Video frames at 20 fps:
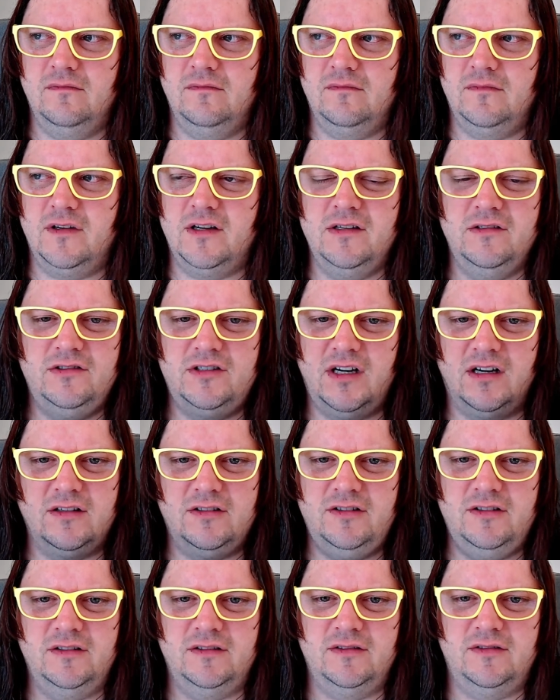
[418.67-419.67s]

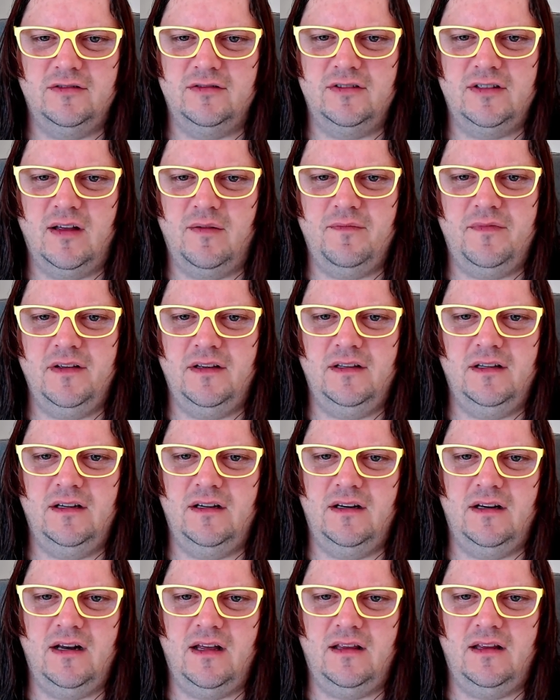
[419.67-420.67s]
conjunctions or something in
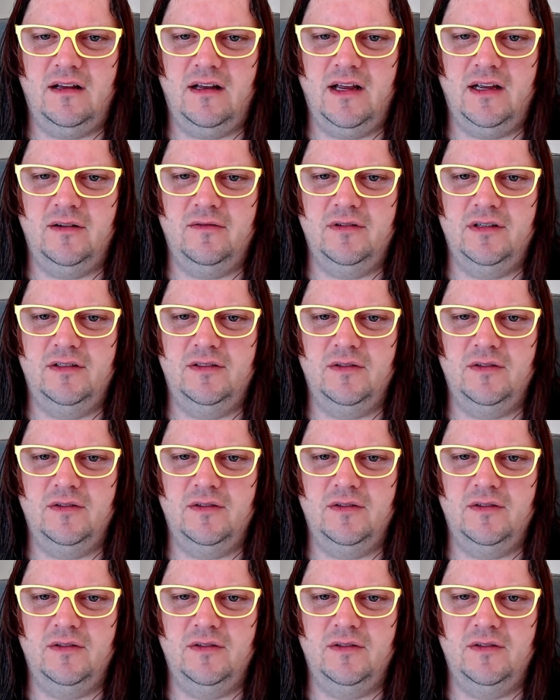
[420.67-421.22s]
another language,